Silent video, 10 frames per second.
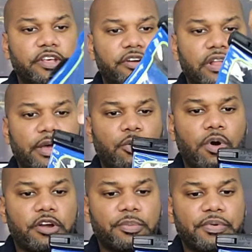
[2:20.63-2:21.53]
that are like
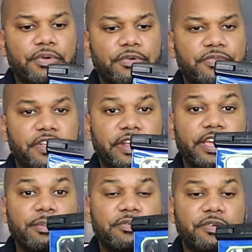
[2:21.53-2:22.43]
waterproof, and they
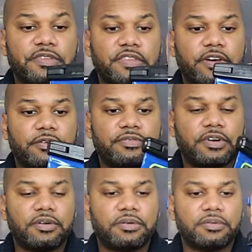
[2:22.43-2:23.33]
can be for cell
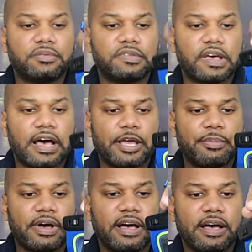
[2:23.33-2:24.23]
phones,
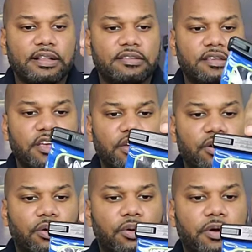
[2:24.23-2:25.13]
iPods,
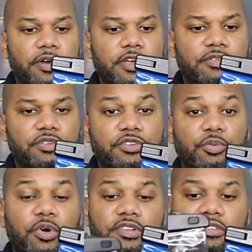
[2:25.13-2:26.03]
or if you
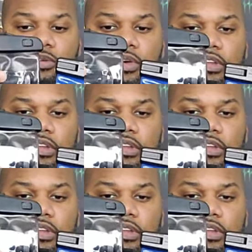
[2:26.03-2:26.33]
just want to, you